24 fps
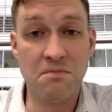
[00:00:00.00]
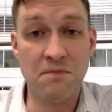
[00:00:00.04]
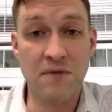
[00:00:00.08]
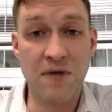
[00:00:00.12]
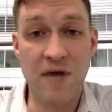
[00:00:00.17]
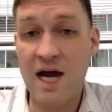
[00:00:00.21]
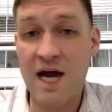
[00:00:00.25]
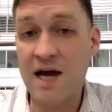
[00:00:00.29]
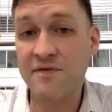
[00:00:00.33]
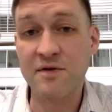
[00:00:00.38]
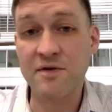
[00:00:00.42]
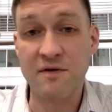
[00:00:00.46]

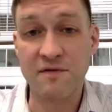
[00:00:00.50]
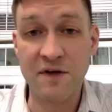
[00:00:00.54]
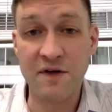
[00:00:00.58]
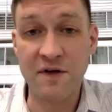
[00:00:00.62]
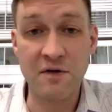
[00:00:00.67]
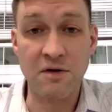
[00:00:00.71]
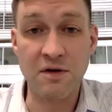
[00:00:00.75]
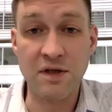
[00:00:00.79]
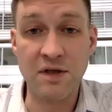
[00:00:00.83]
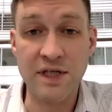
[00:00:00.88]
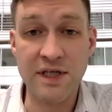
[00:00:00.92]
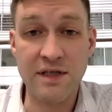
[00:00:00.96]
after
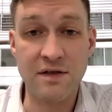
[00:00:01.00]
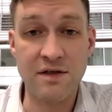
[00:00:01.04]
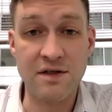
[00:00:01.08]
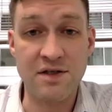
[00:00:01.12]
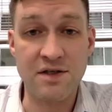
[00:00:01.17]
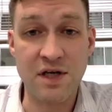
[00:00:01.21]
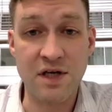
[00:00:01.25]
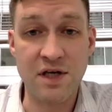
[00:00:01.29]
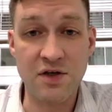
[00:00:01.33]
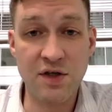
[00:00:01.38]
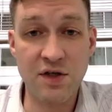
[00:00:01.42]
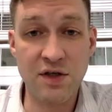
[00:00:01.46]
federal
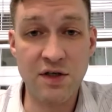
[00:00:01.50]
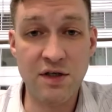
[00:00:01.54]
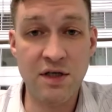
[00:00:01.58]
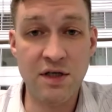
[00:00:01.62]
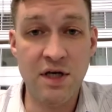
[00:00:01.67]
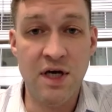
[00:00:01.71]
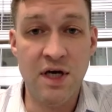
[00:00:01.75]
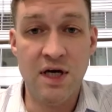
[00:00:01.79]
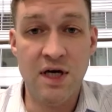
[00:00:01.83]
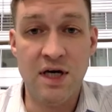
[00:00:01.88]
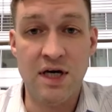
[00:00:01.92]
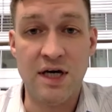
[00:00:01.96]
legalization,
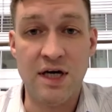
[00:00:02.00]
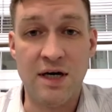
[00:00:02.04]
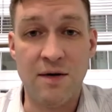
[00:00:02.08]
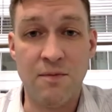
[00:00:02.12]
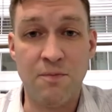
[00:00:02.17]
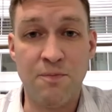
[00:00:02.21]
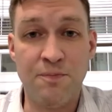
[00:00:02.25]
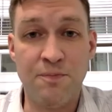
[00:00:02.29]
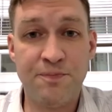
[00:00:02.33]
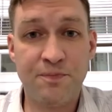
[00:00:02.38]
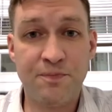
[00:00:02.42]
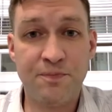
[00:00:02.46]

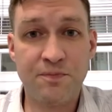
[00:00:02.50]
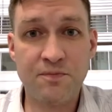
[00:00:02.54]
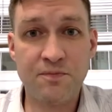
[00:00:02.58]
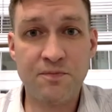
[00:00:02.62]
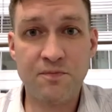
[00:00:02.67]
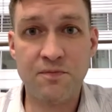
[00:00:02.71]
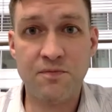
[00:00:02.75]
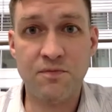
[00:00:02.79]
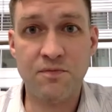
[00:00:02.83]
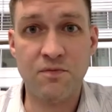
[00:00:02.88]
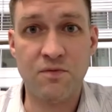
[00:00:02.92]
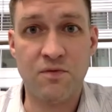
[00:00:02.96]

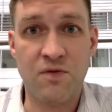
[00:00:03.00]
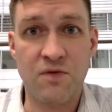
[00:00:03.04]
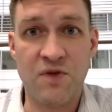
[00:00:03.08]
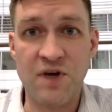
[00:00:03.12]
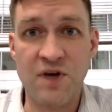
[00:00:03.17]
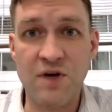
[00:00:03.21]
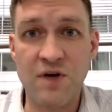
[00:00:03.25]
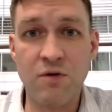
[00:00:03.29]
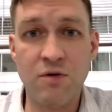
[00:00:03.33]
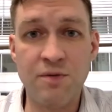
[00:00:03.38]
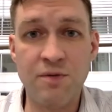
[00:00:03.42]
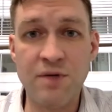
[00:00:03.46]

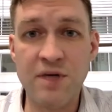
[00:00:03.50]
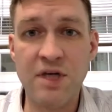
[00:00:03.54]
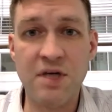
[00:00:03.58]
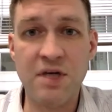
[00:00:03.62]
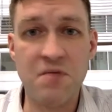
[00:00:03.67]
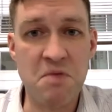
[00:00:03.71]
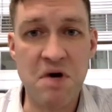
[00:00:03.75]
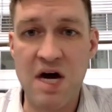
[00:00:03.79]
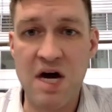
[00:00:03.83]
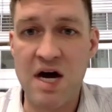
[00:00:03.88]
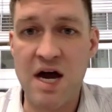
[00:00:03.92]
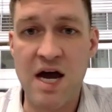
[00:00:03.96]
there will
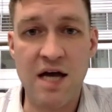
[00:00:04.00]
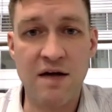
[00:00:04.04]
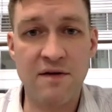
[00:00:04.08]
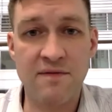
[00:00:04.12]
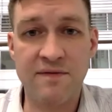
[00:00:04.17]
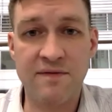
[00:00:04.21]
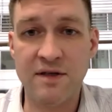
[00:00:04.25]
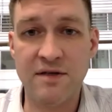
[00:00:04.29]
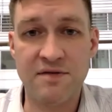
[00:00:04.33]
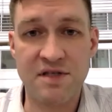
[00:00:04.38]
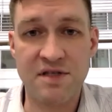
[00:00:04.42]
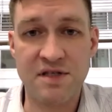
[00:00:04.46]
be a
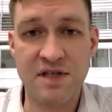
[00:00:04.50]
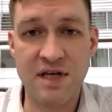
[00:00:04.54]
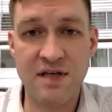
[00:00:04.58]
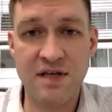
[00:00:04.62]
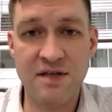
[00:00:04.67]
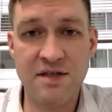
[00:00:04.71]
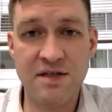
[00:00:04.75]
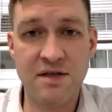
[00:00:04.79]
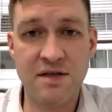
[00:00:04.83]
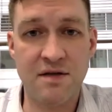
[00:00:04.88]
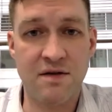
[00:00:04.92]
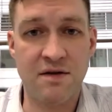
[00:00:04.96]
handful of
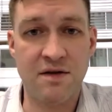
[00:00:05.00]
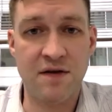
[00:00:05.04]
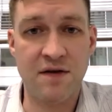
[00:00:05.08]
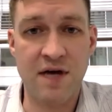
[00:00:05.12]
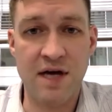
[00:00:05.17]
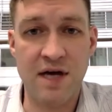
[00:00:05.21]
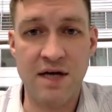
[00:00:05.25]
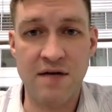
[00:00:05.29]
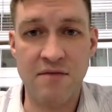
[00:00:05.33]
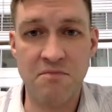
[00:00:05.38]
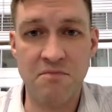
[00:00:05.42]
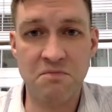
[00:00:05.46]
states
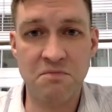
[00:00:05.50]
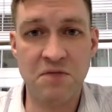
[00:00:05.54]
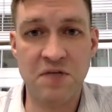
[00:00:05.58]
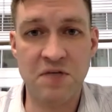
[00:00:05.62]
that